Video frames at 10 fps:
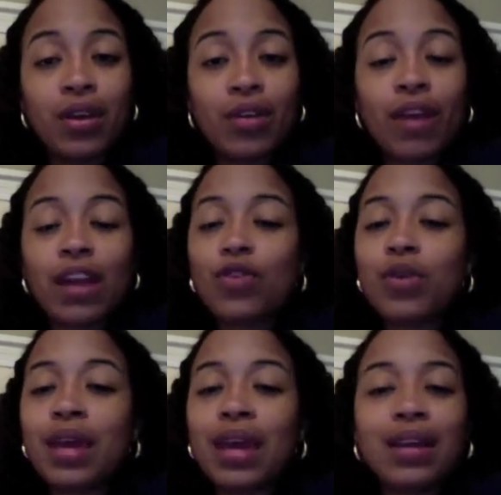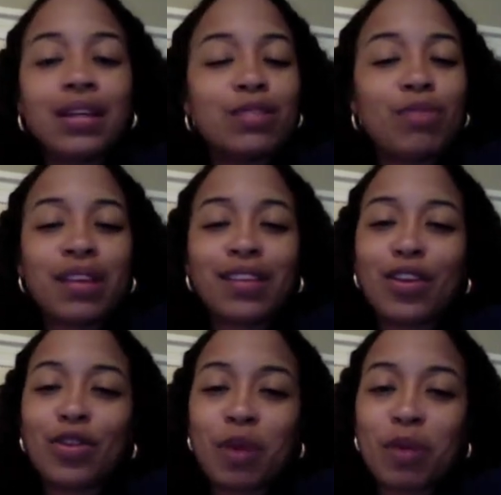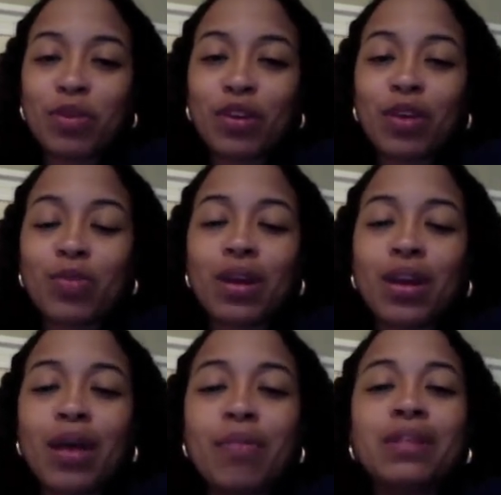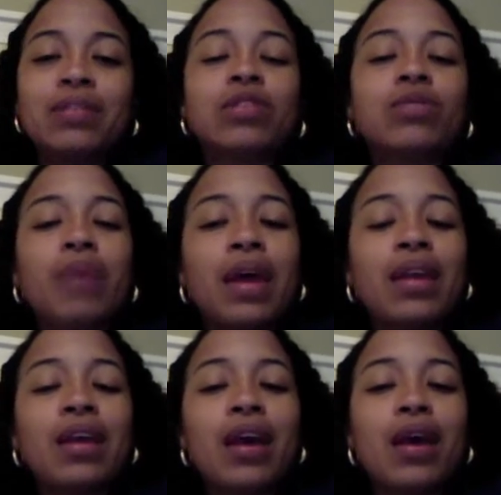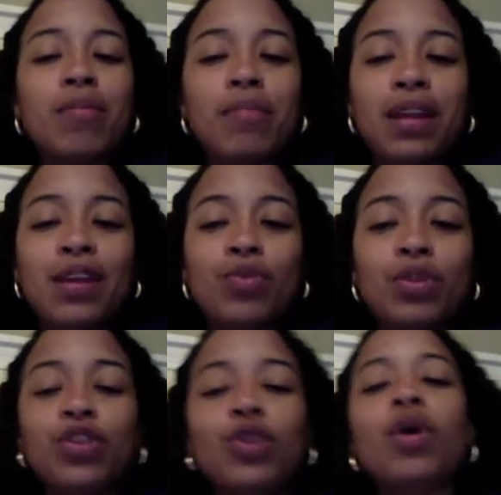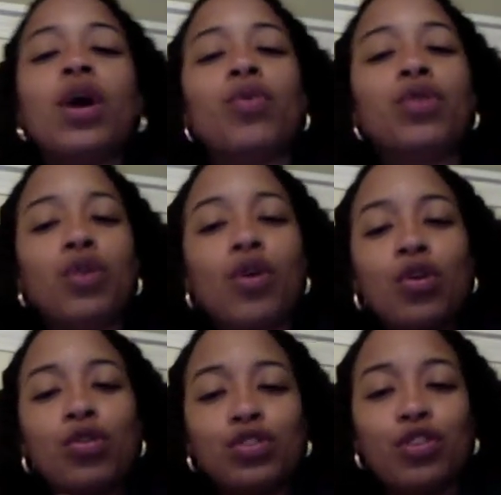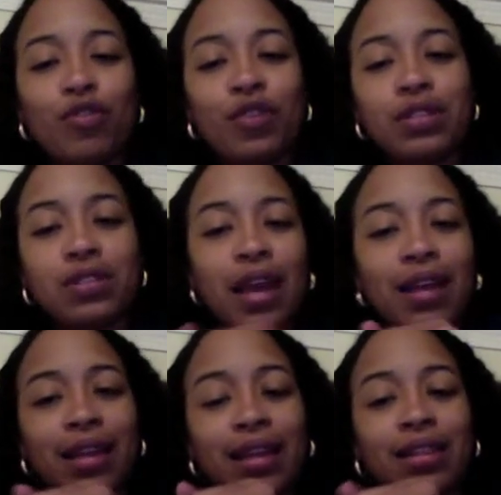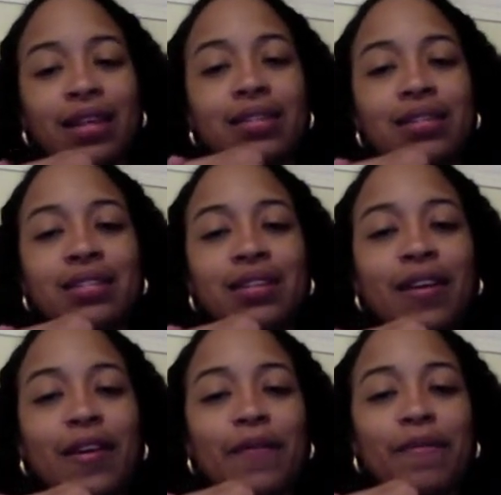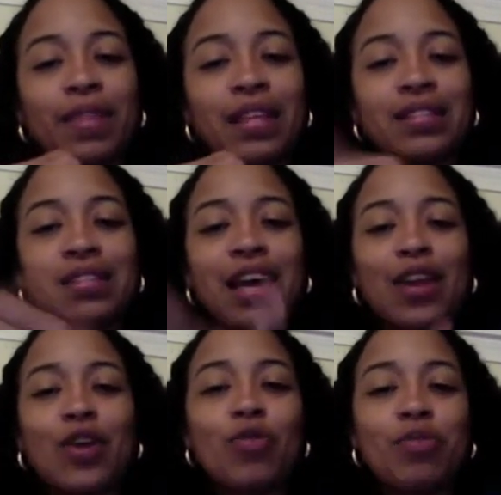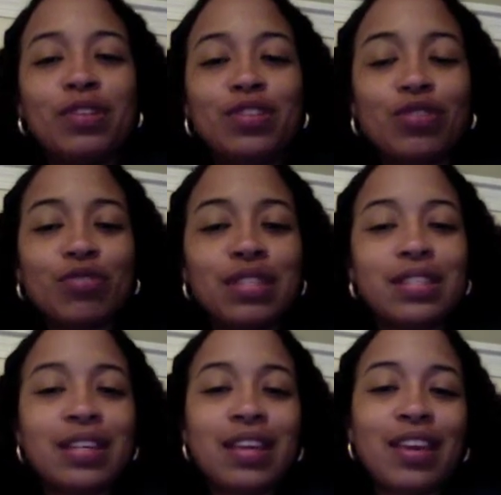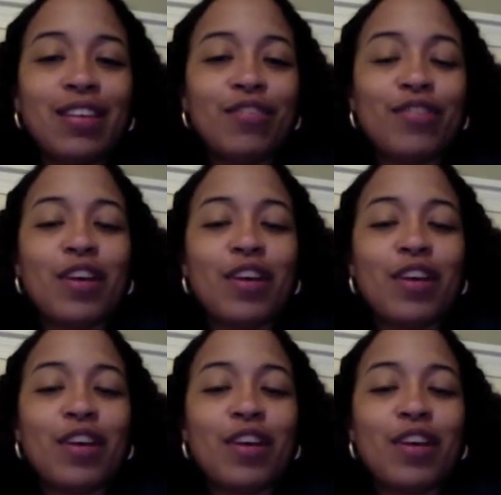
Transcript: right, you can't expect that other people are going to want to come and spend money with you. When you hold your fist tight like this, it's not open to receive.